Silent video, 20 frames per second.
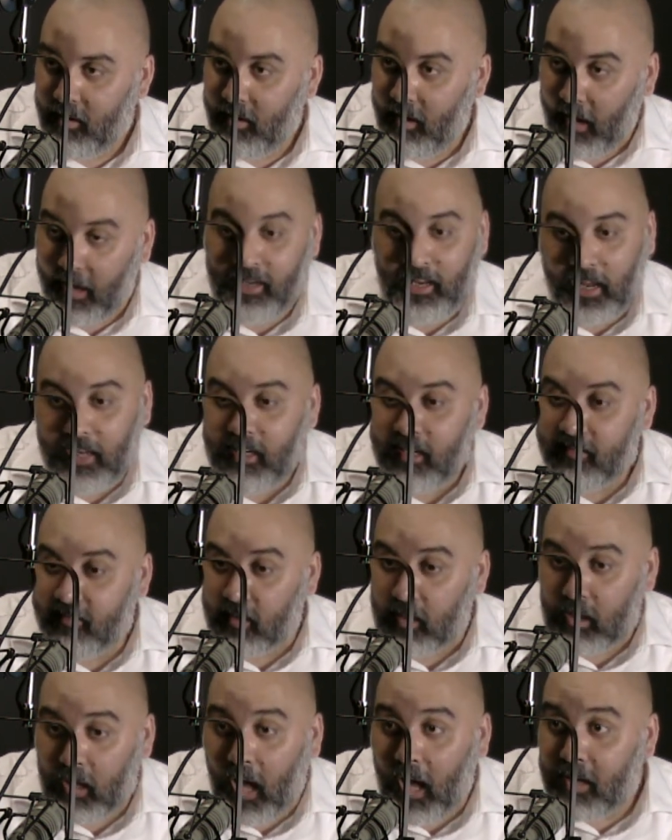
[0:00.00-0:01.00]
And it's a
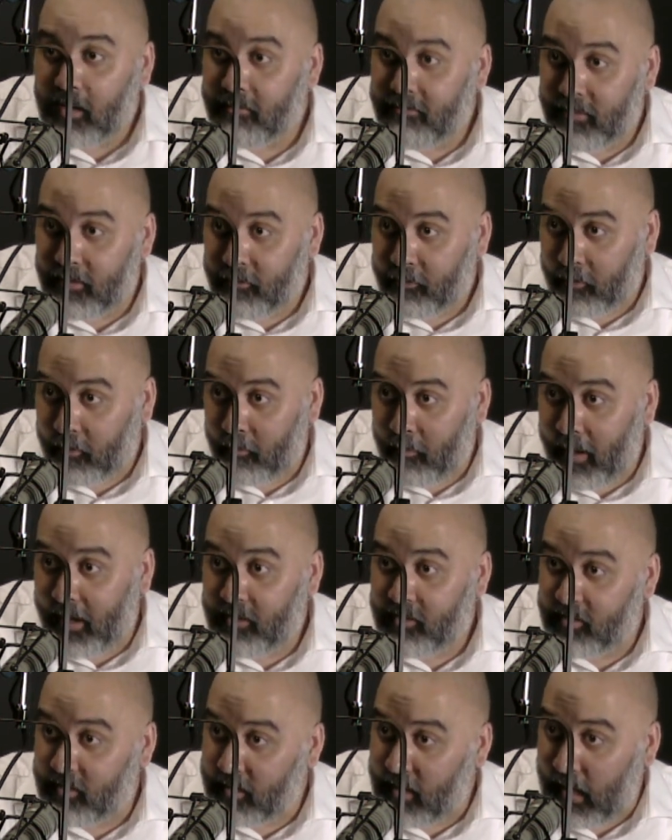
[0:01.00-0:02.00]
lot of
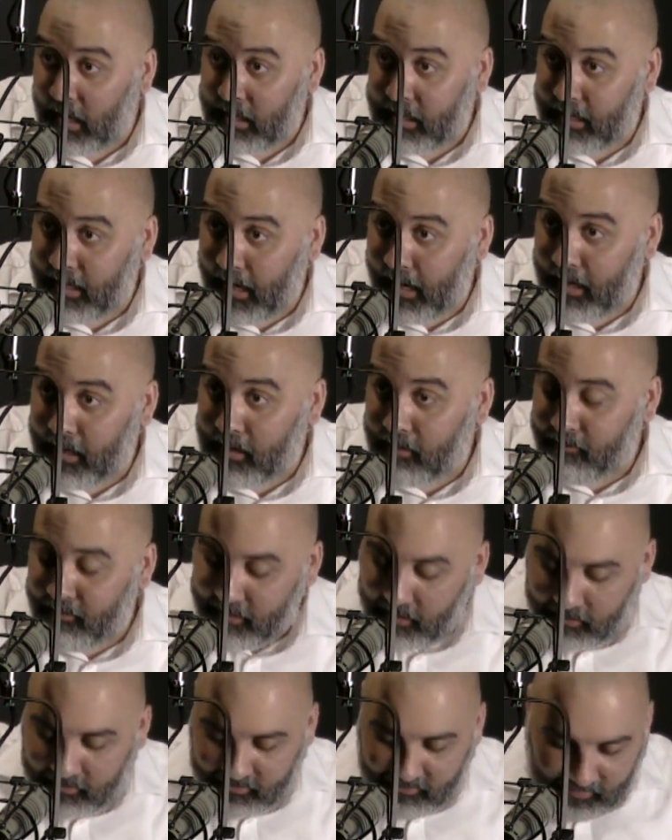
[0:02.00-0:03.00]
information I gave, and
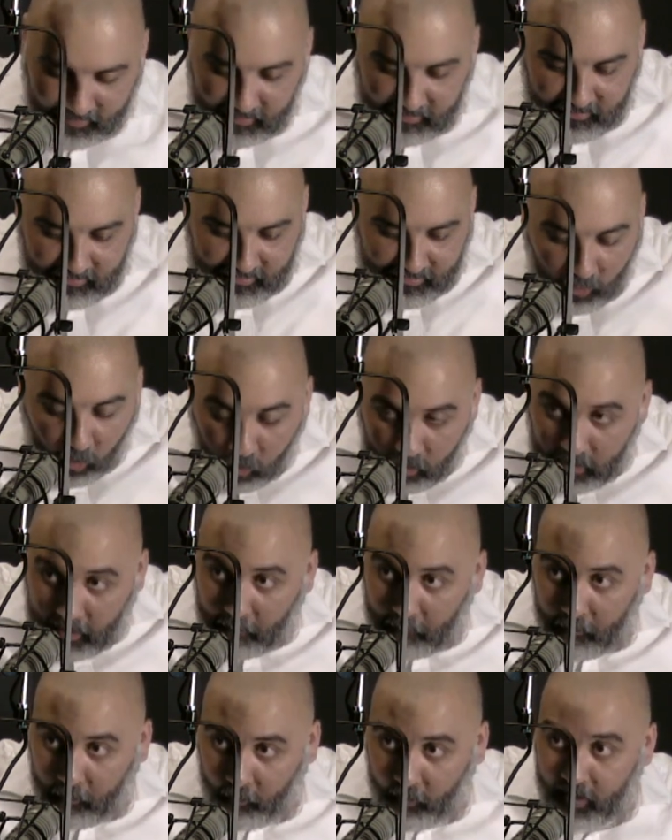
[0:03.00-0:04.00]
it's so
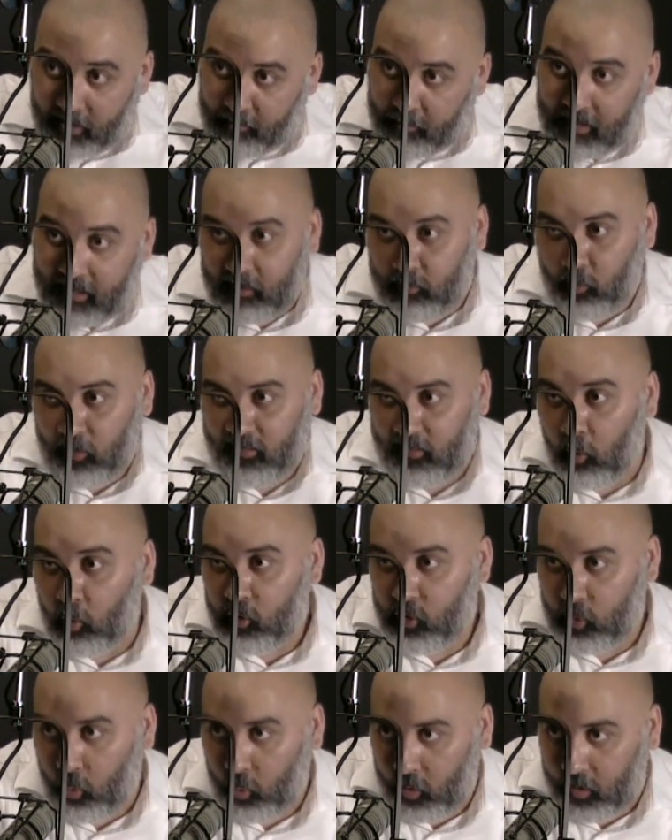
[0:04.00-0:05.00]
compressed because we're so
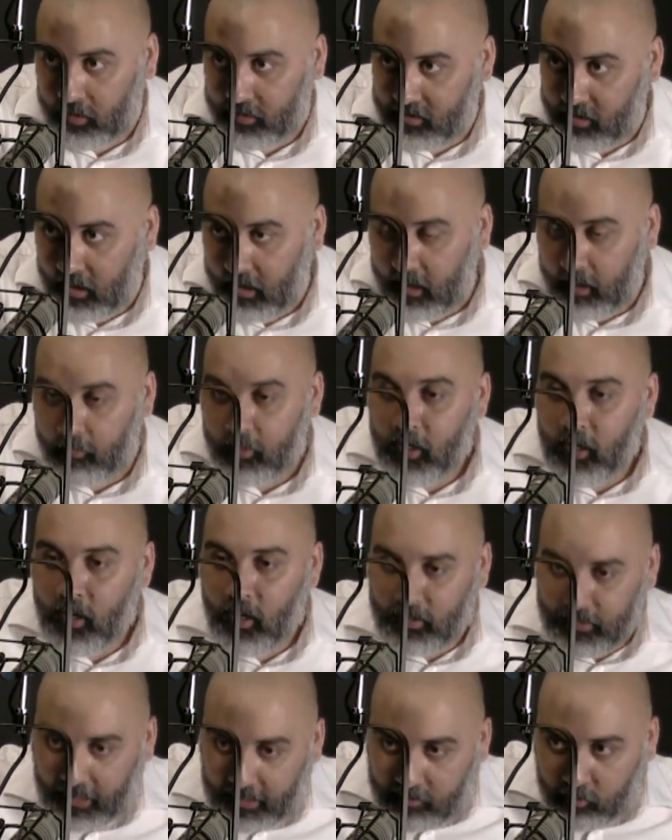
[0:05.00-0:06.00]
short on time.
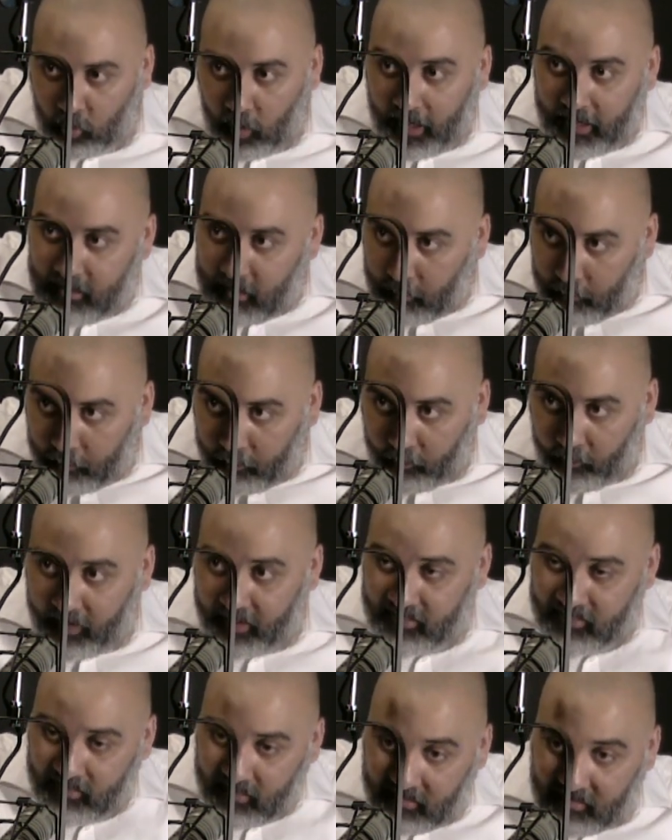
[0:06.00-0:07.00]
That's why I
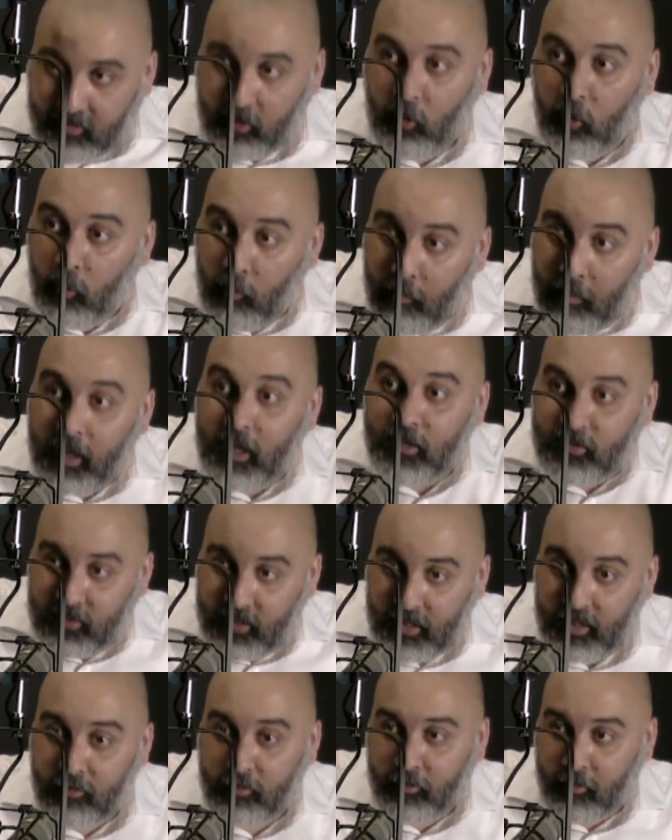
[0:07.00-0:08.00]
compressed so much
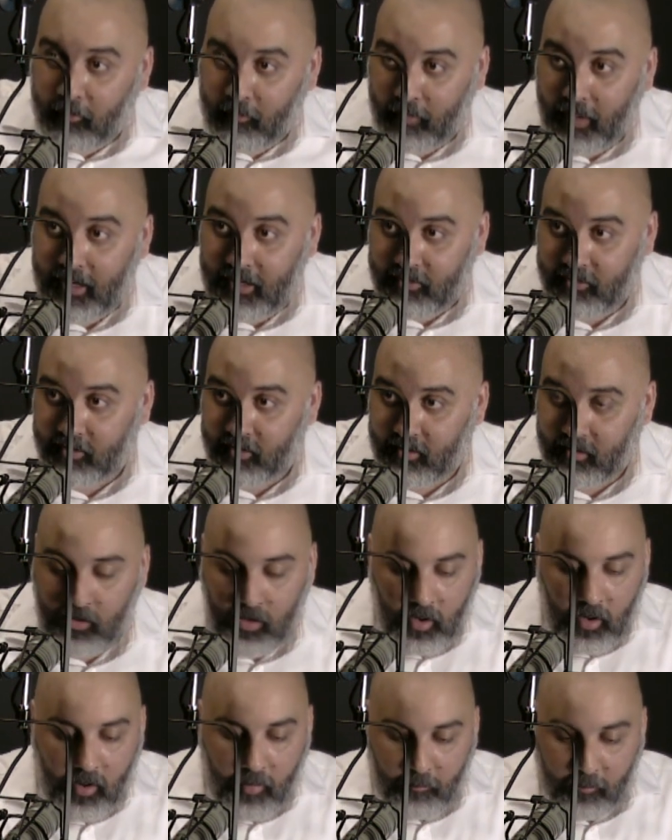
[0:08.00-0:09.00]
information.
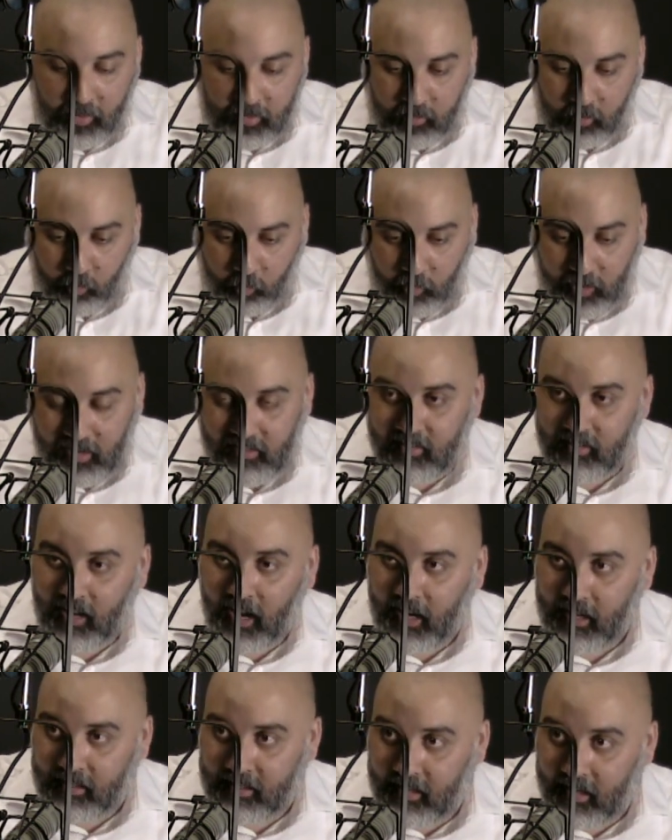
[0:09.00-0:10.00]
But the reason
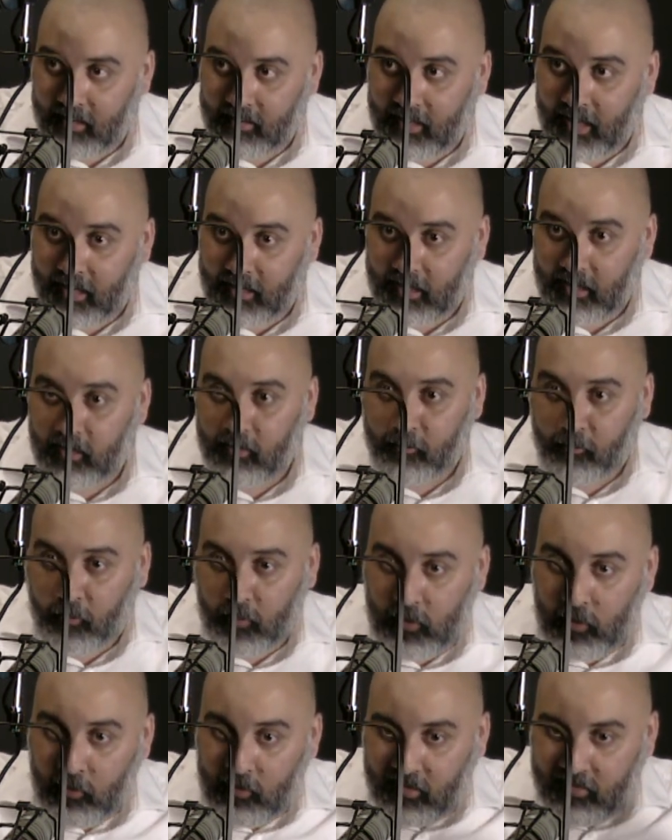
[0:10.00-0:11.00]
I did that is for
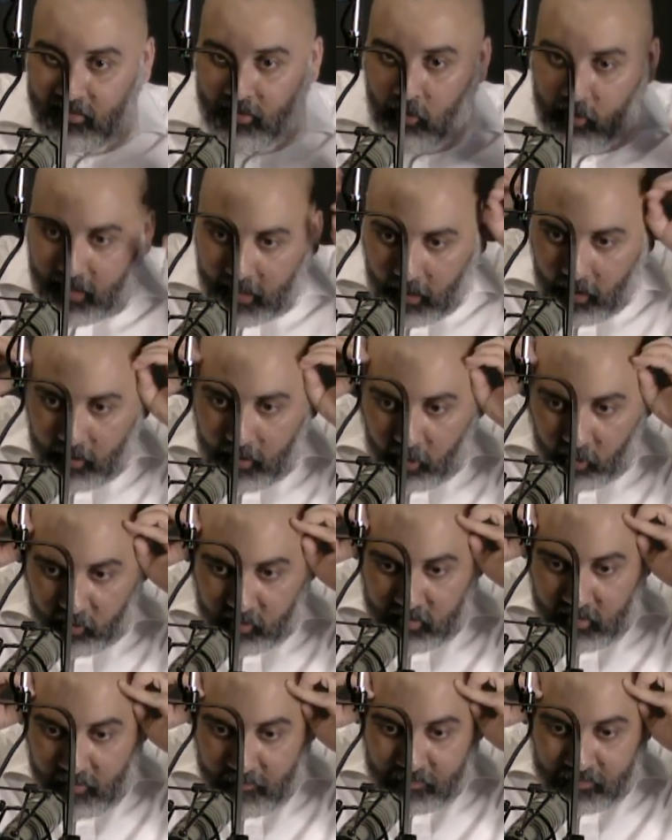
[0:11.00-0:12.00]
you to say, okay, I
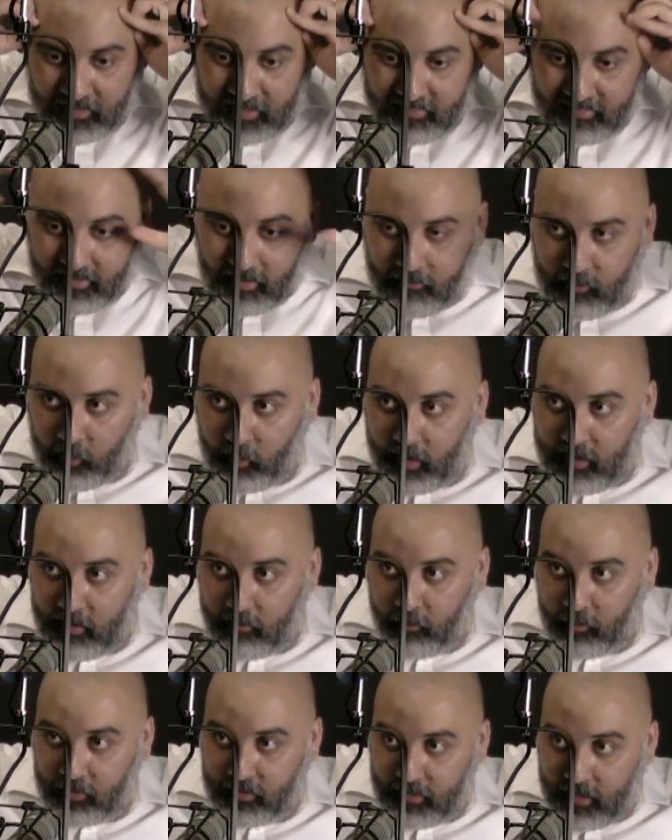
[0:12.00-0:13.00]
heard 7 or 8
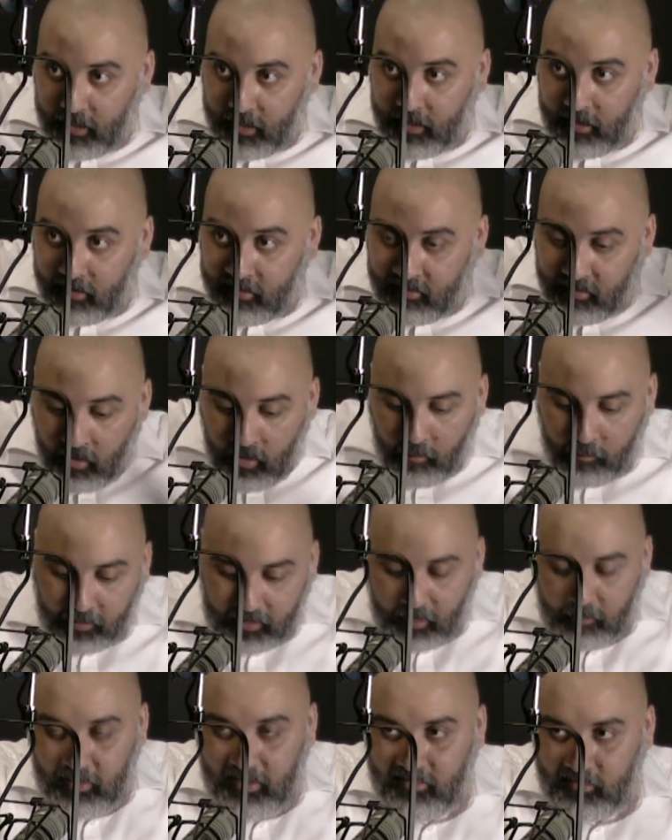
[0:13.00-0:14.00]
different things, but
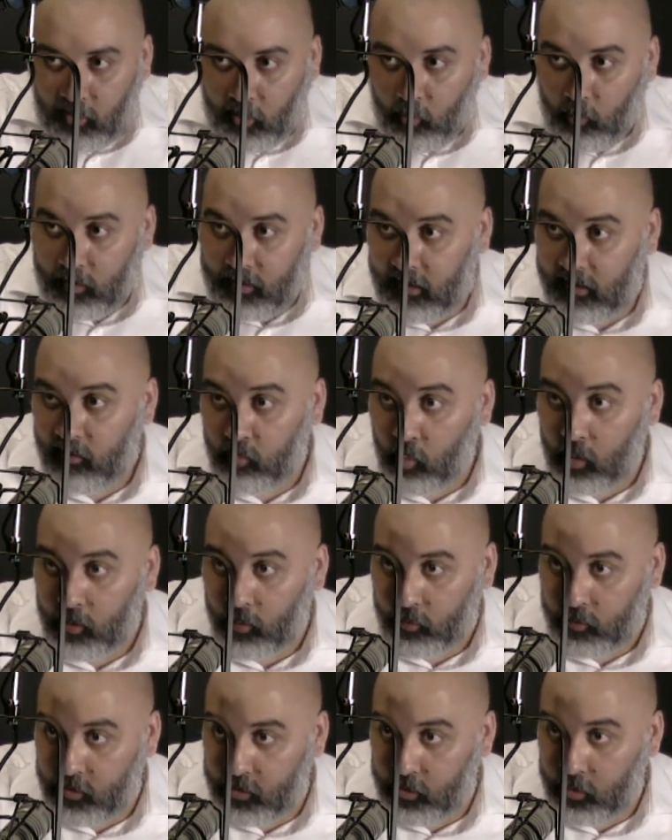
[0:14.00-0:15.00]
let me start with these 1 or 2.